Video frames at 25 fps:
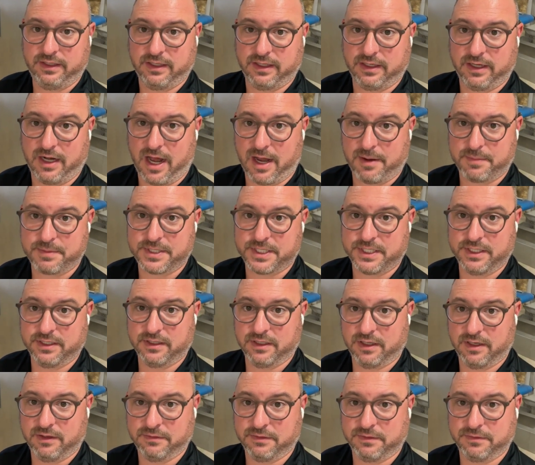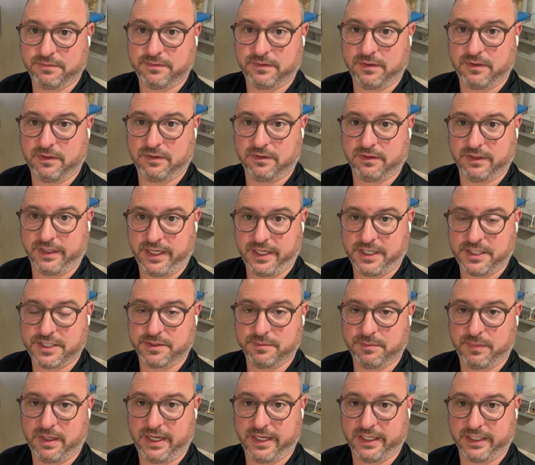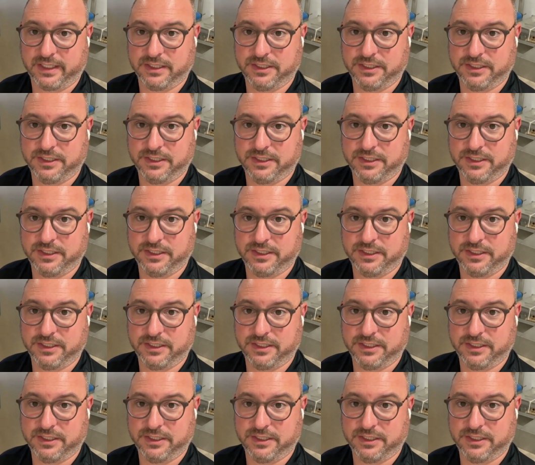an option of a full HMI